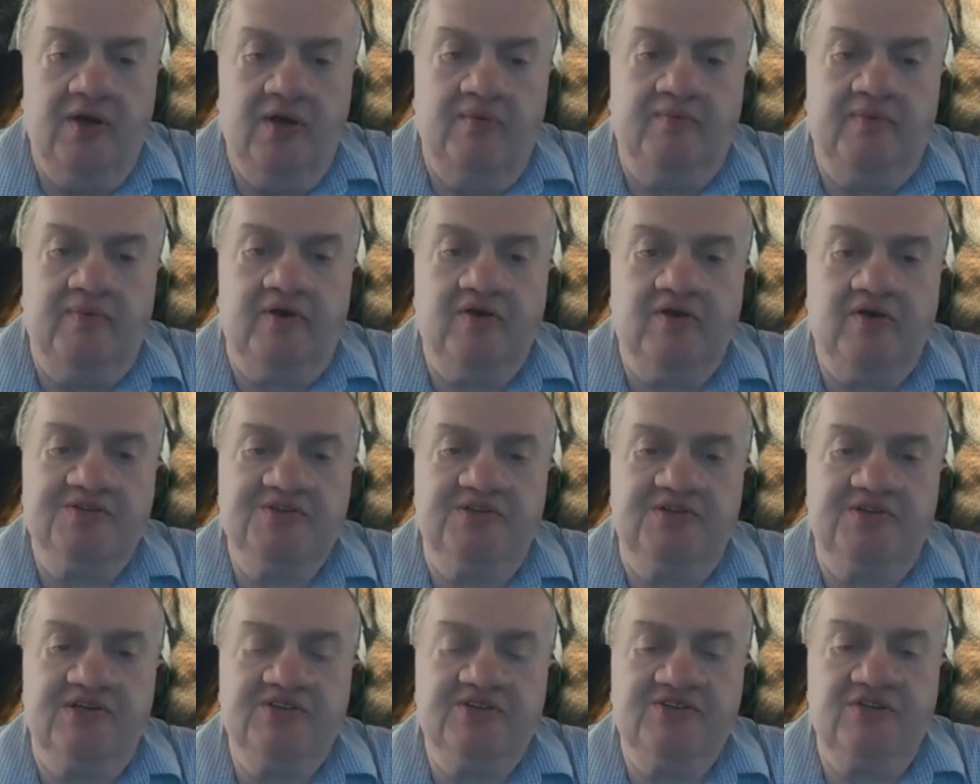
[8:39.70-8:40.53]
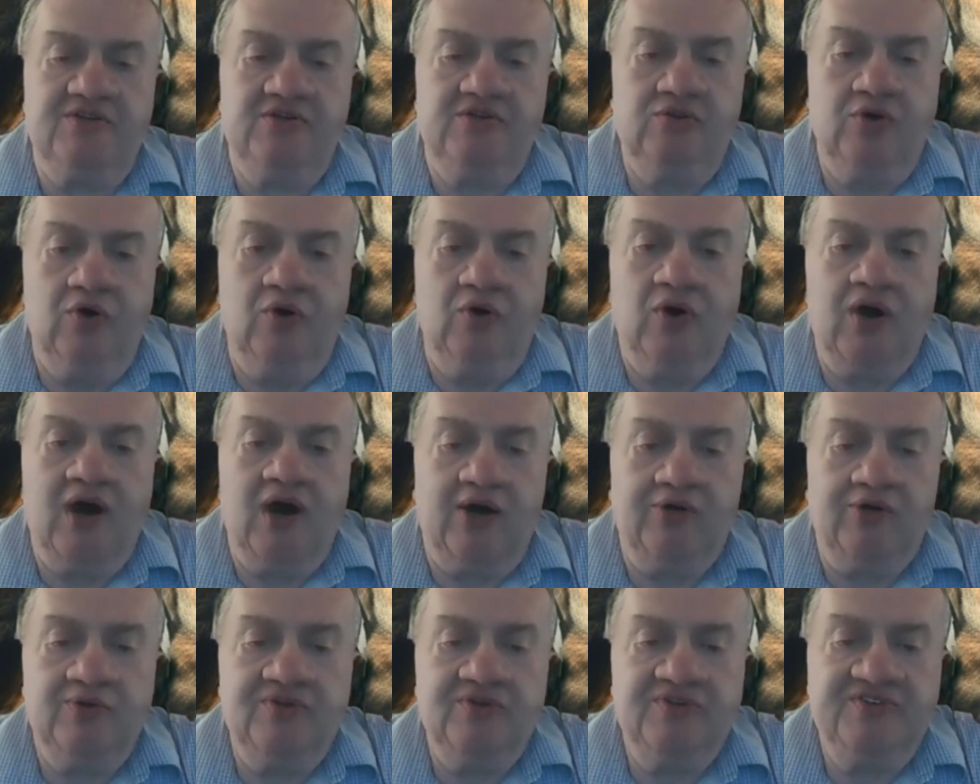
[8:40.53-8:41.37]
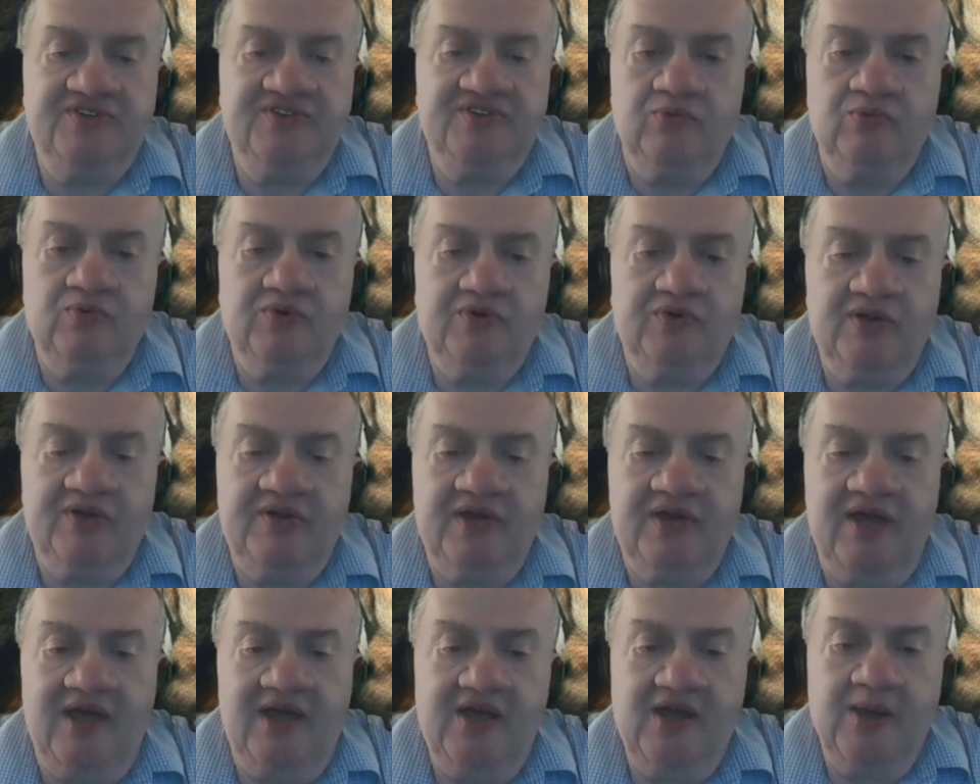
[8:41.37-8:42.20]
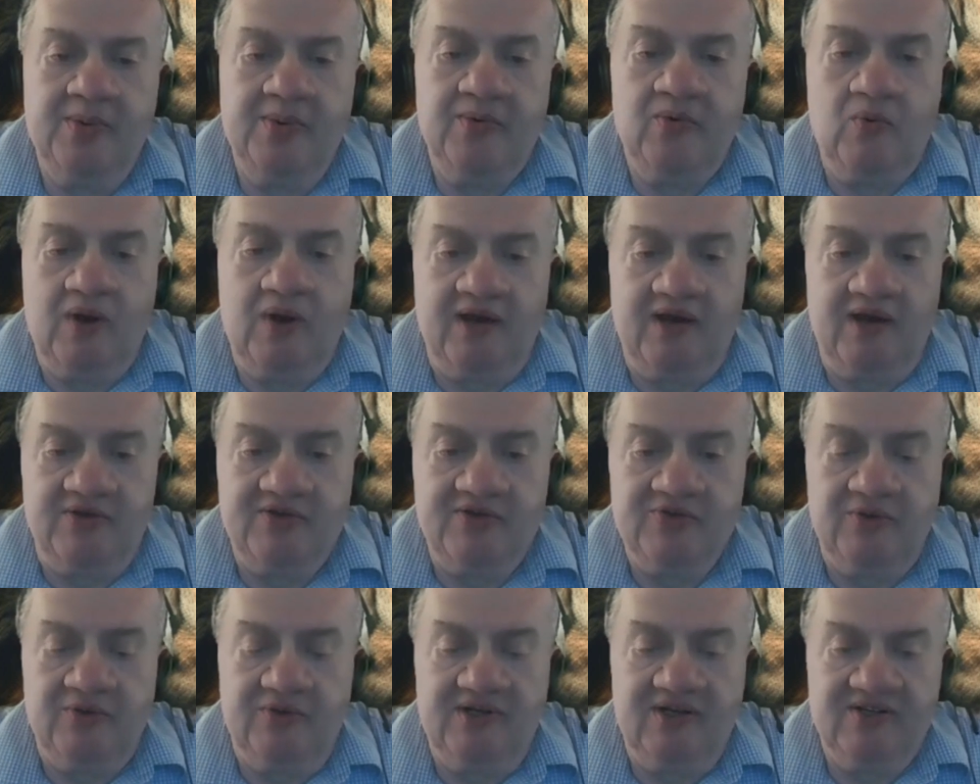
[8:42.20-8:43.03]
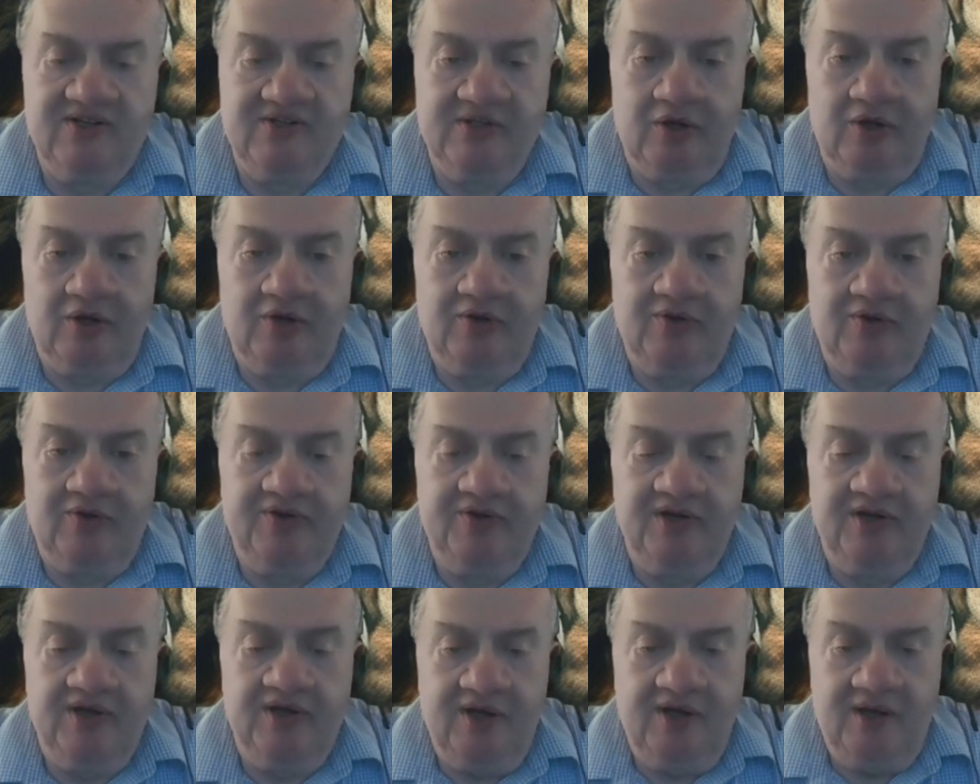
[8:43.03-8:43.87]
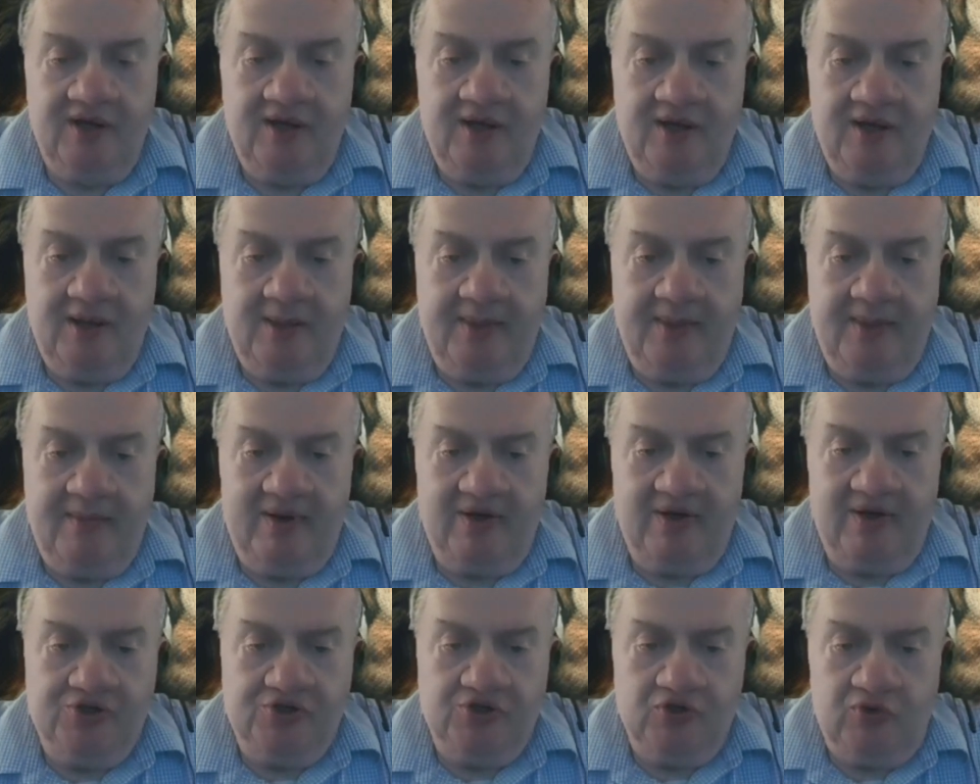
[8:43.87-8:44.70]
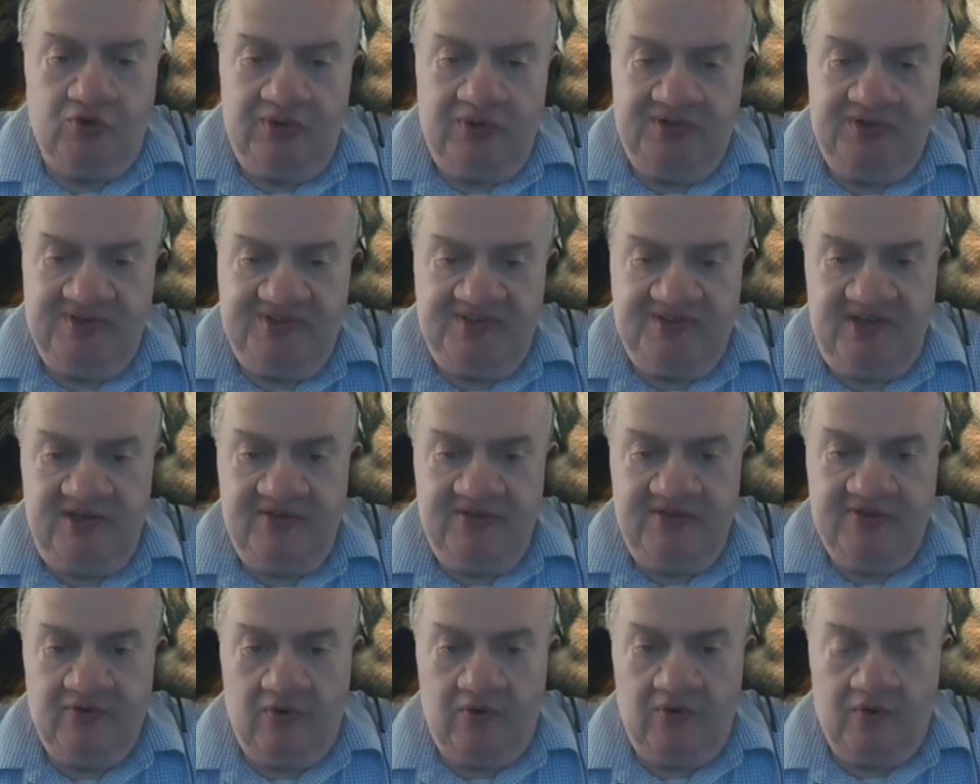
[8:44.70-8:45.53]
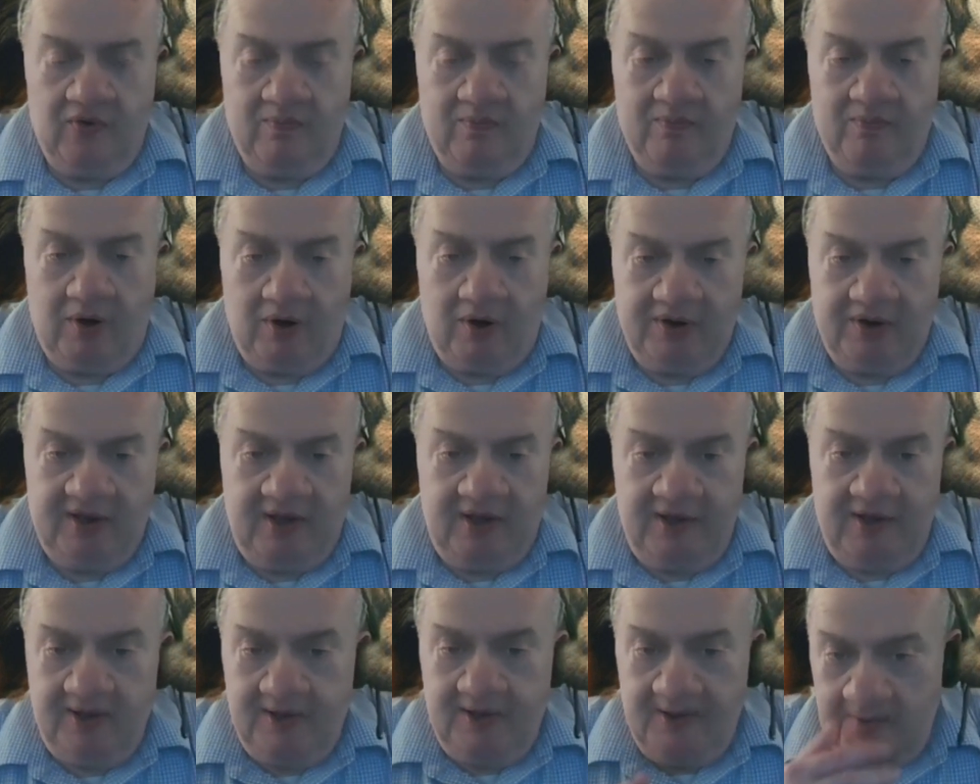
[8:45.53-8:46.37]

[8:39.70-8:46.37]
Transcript: because it doesn't know how to deal with it any other way. So it has learned that by showing teeth or barking